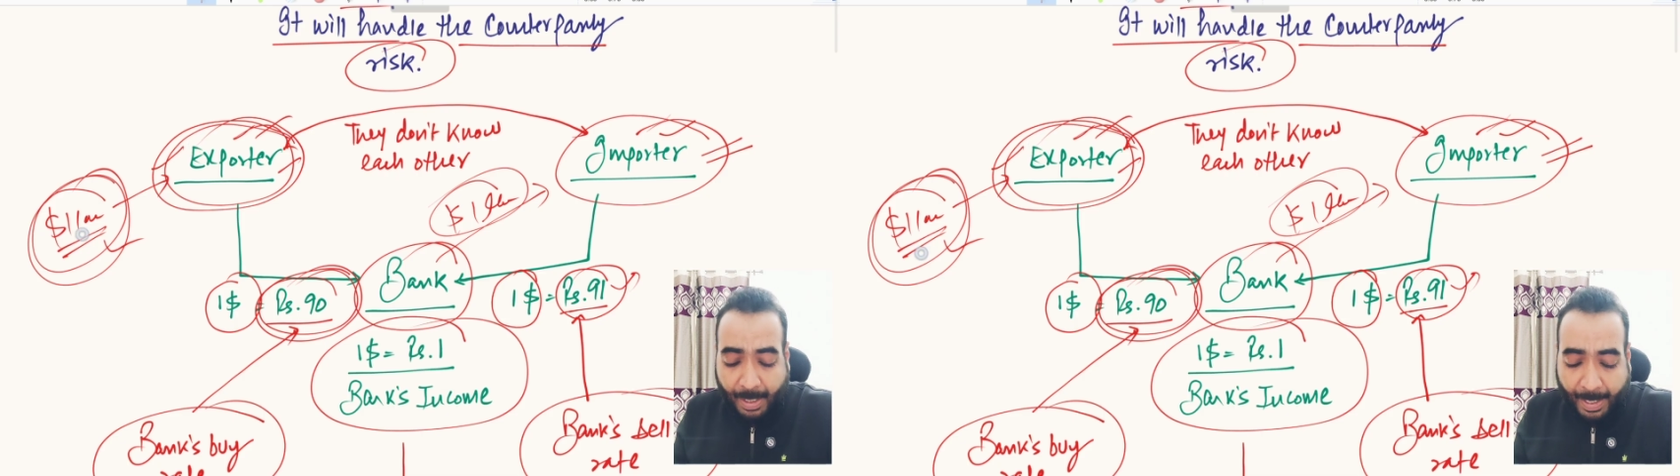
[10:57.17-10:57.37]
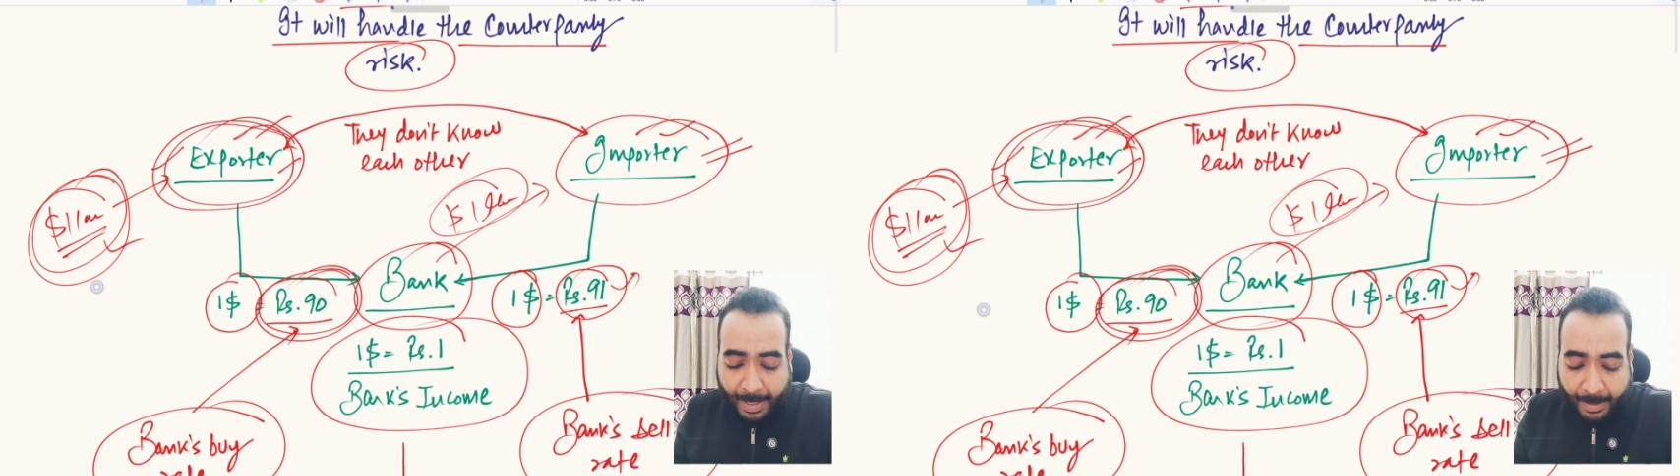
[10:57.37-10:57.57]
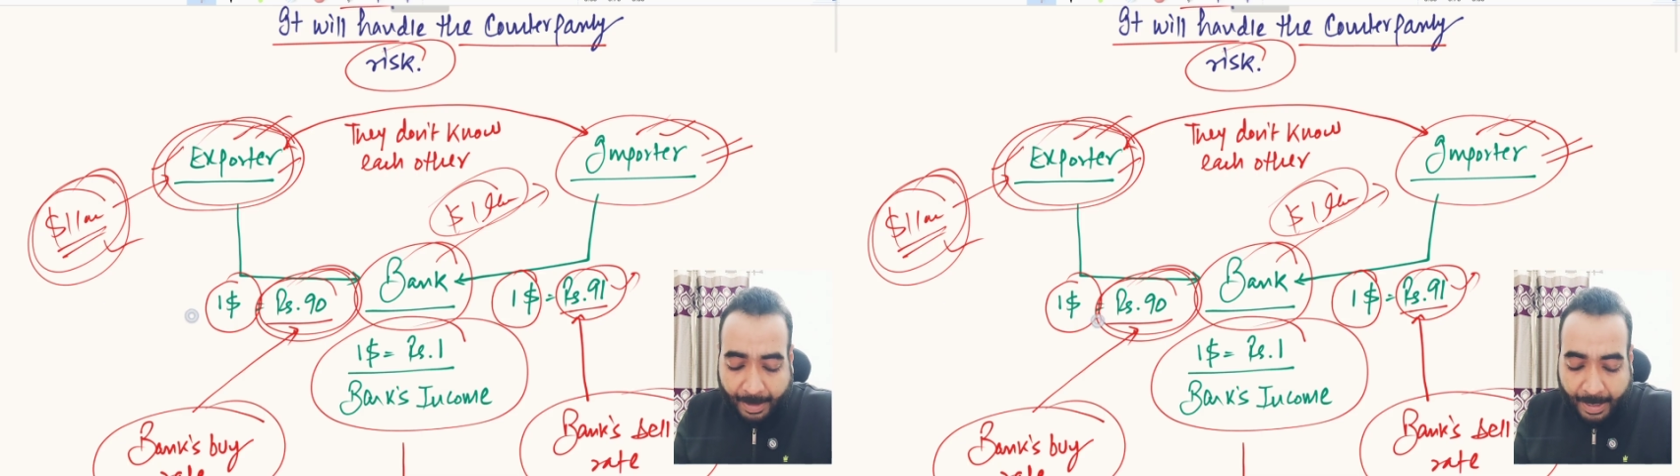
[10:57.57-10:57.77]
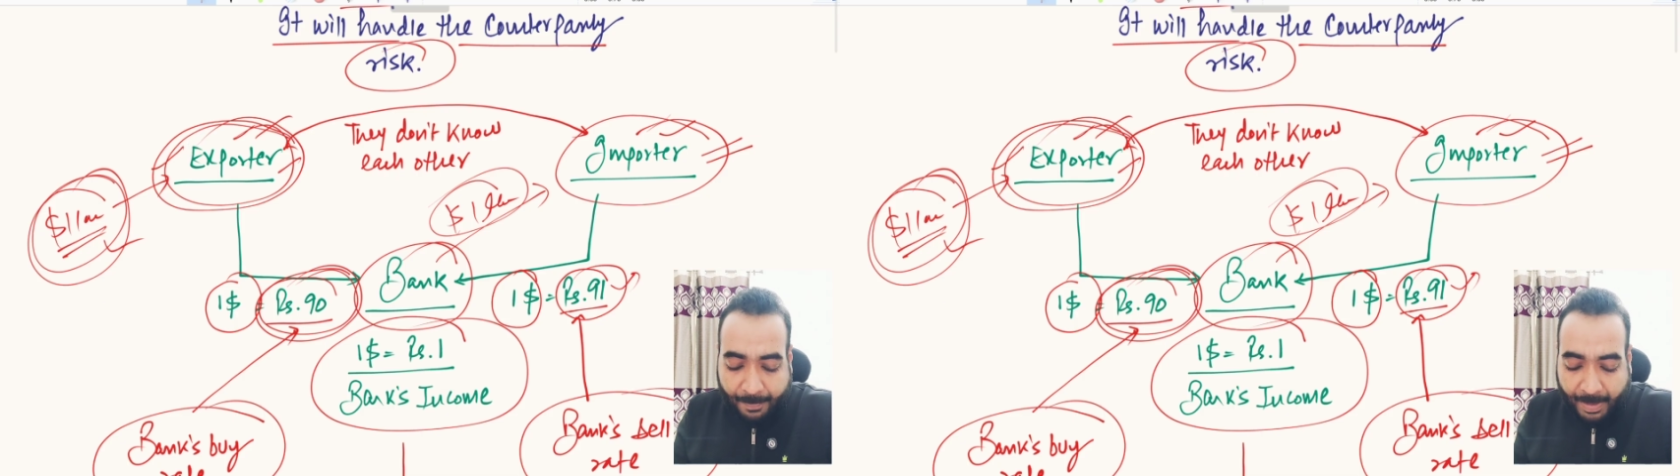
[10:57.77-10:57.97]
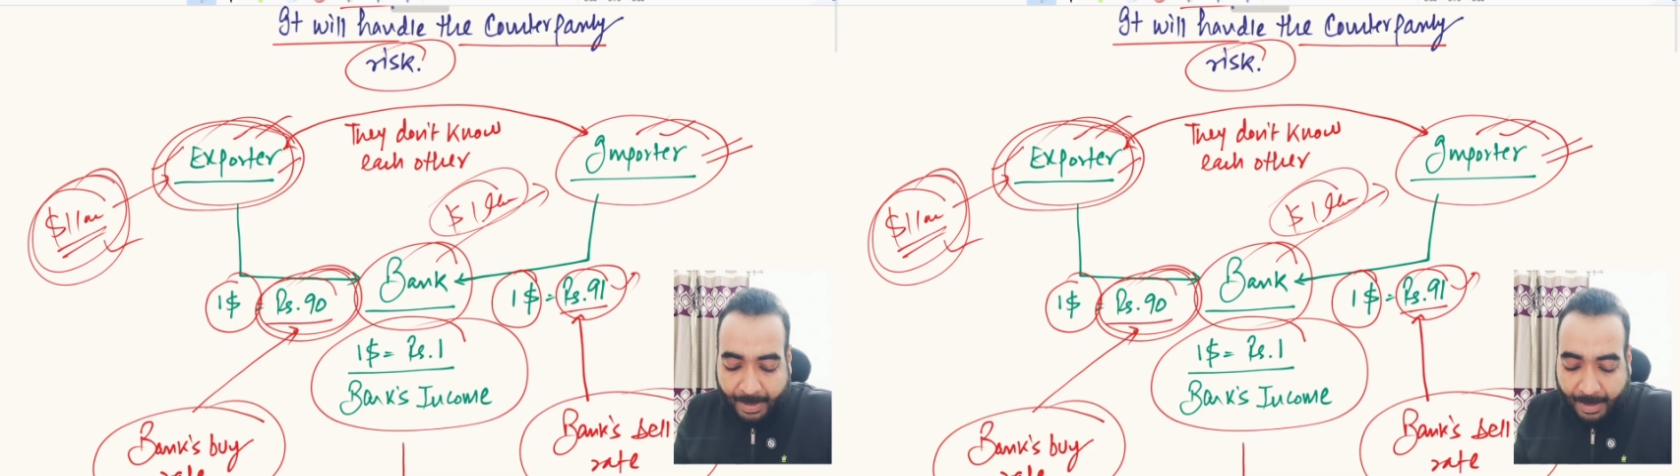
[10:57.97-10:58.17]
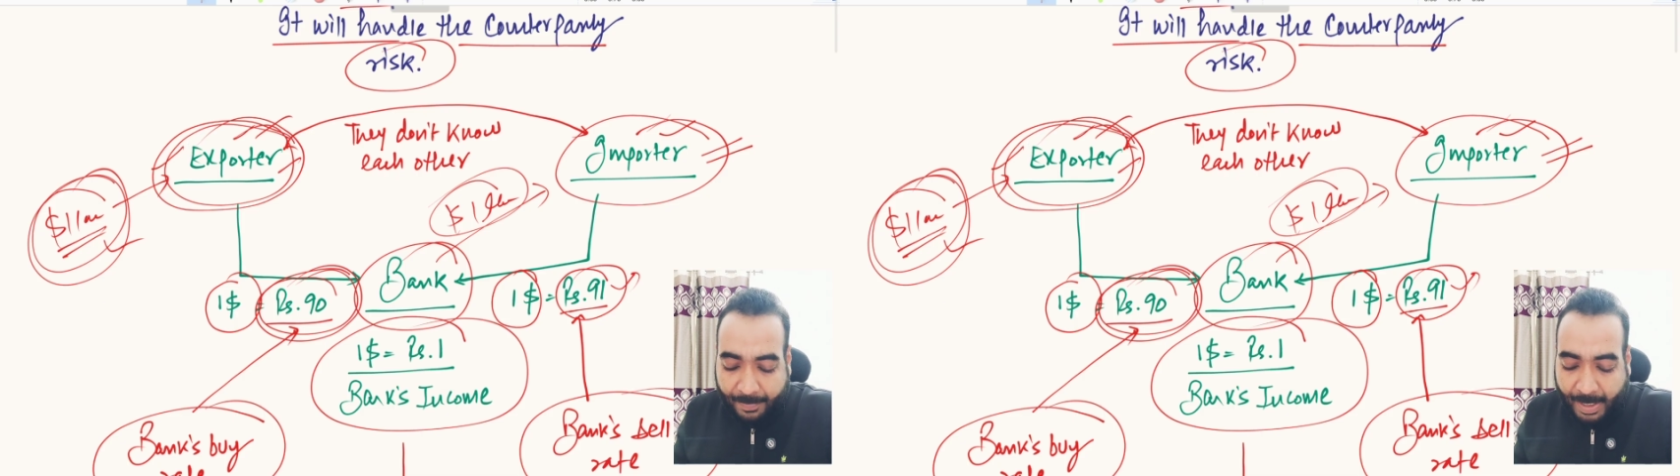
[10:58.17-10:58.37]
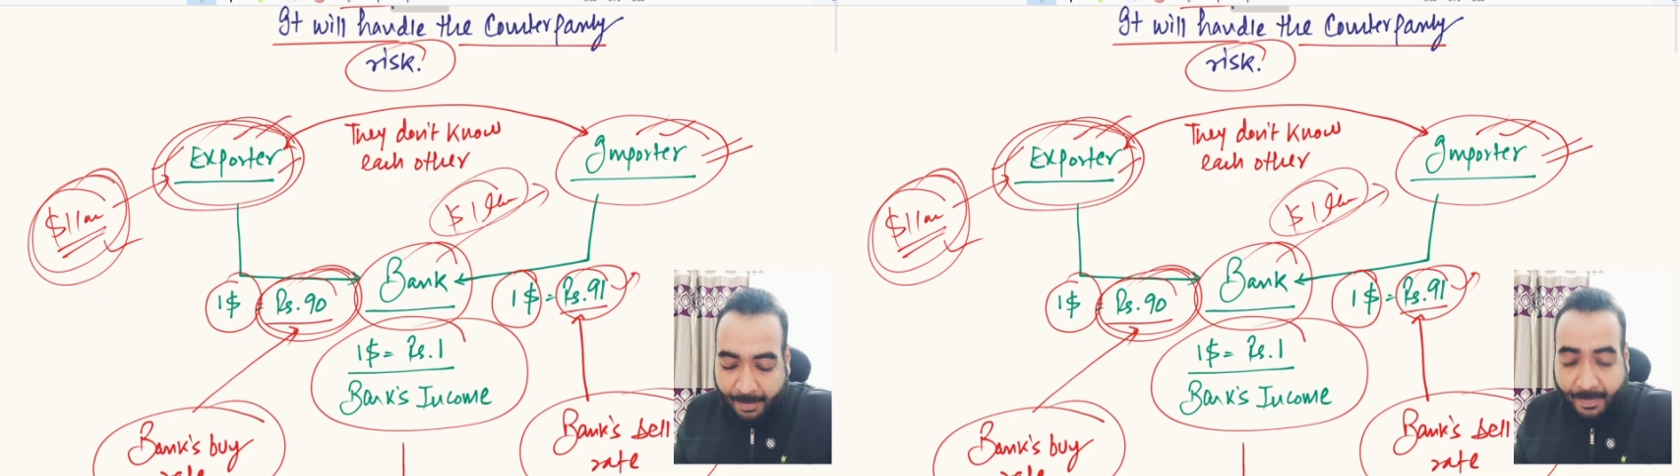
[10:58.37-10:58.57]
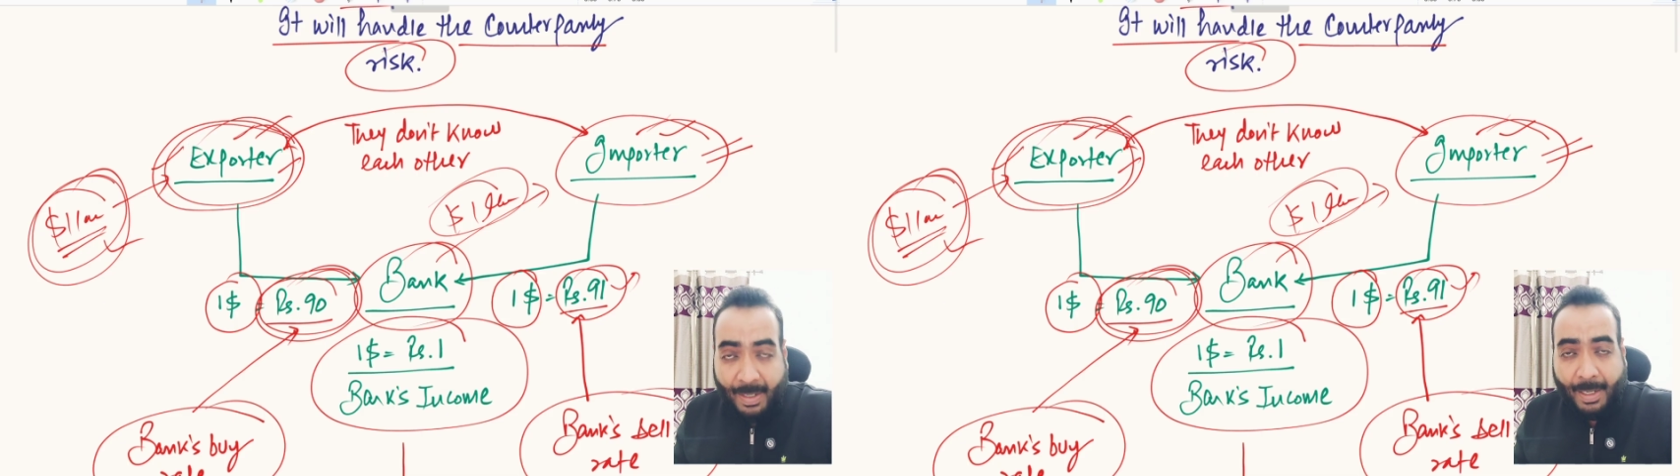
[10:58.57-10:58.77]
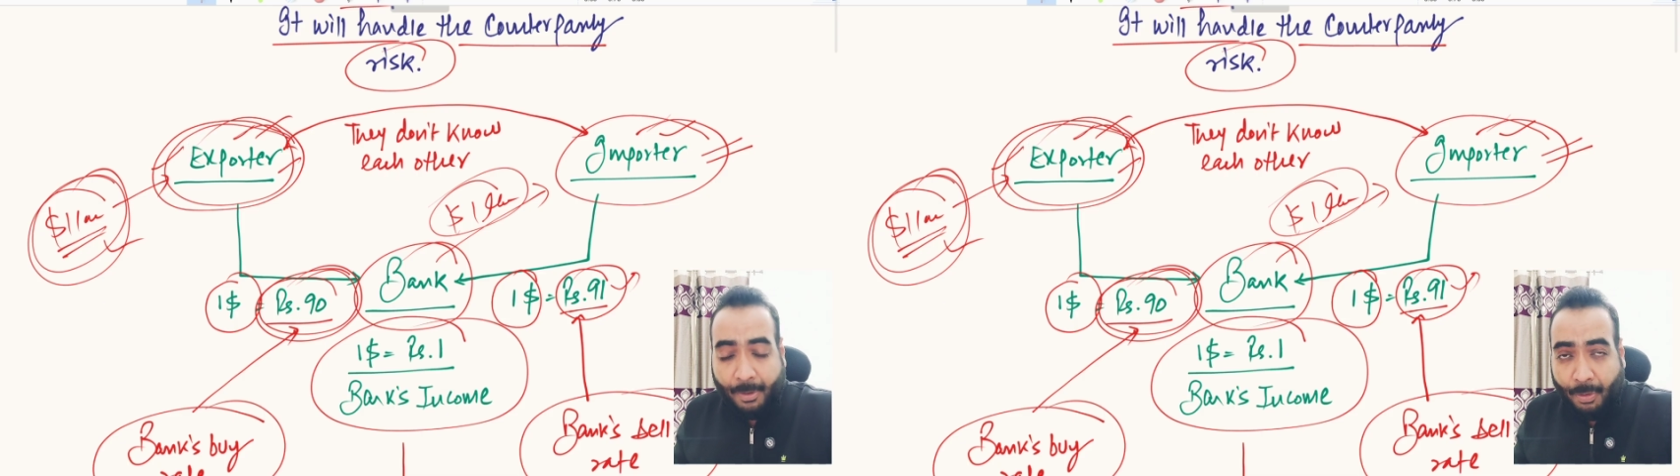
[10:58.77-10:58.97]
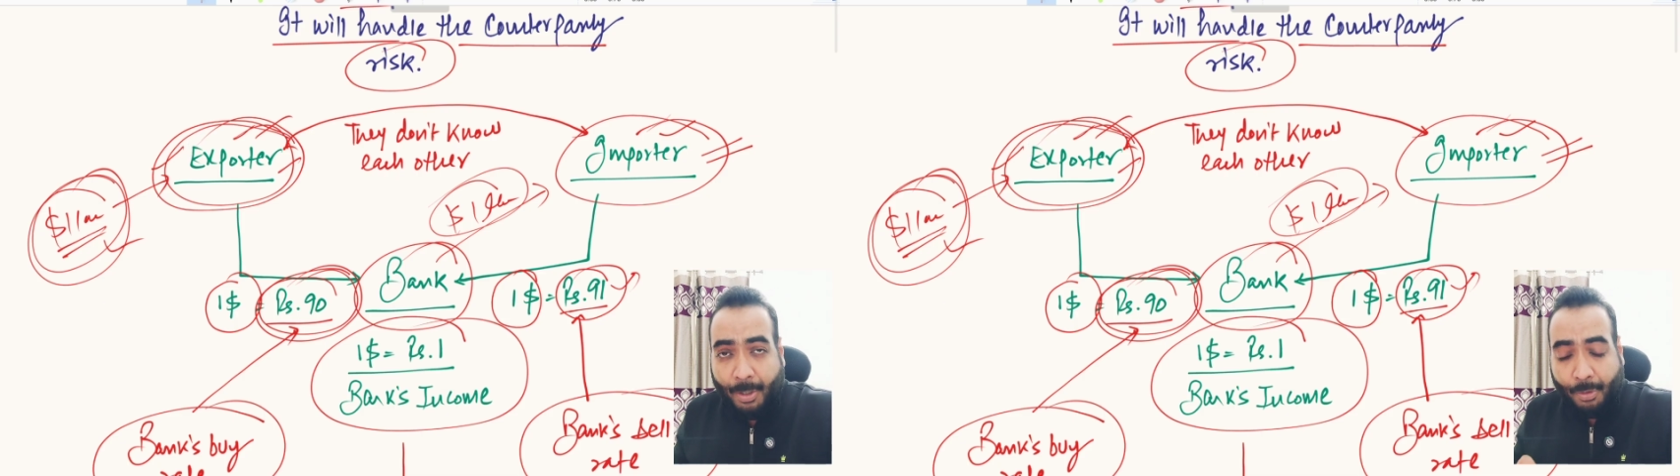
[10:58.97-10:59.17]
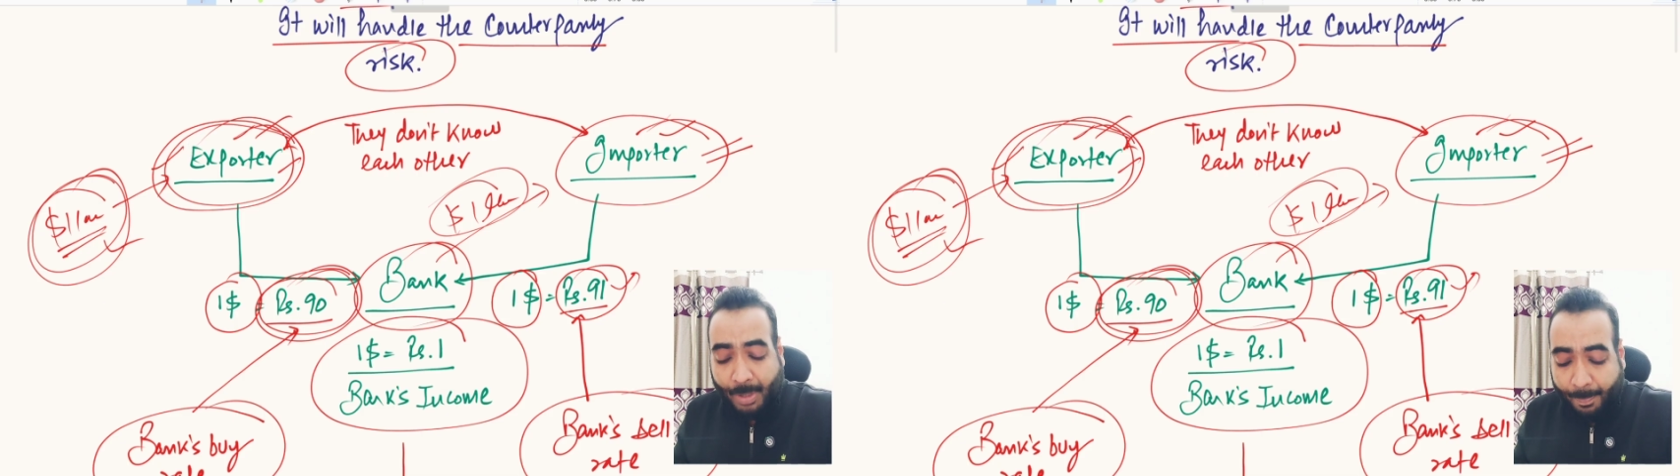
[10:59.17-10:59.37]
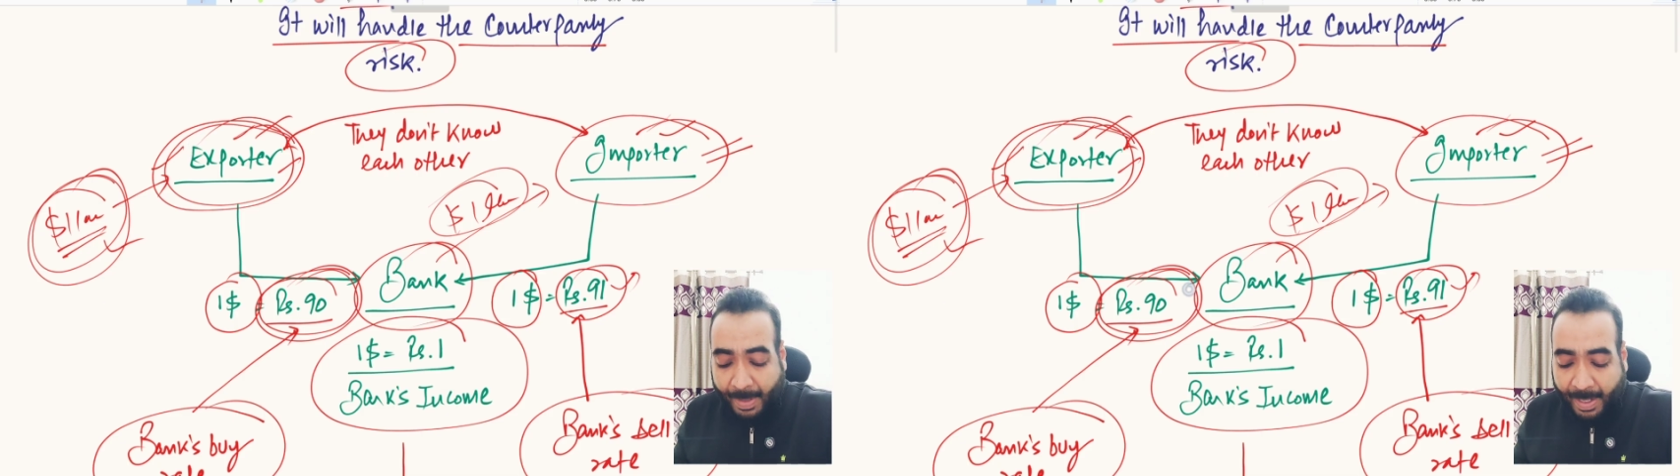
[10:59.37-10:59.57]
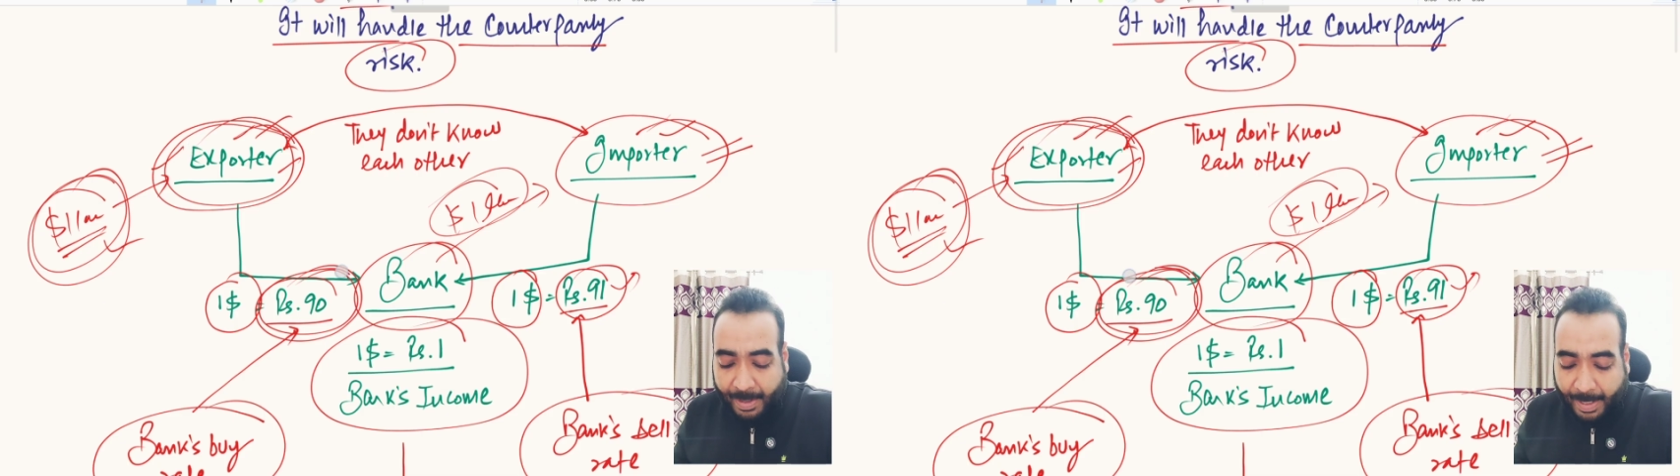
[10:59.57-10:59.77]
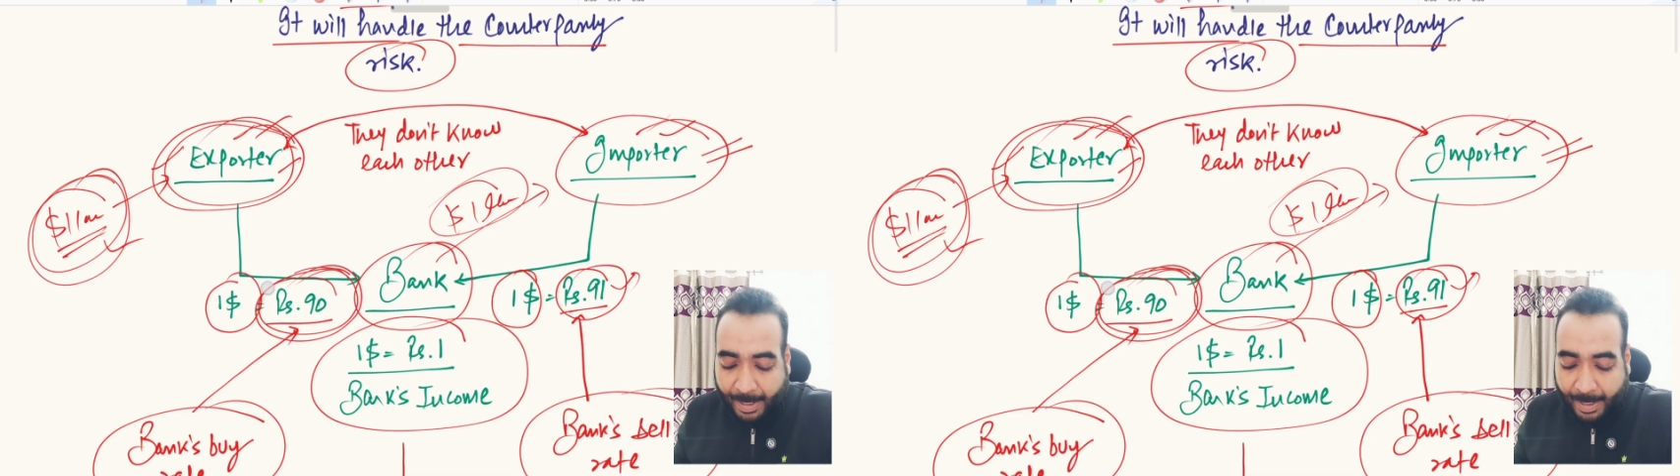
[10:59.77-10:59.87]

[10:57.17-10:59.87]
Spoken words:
and he will give that $1 lakh to the bank,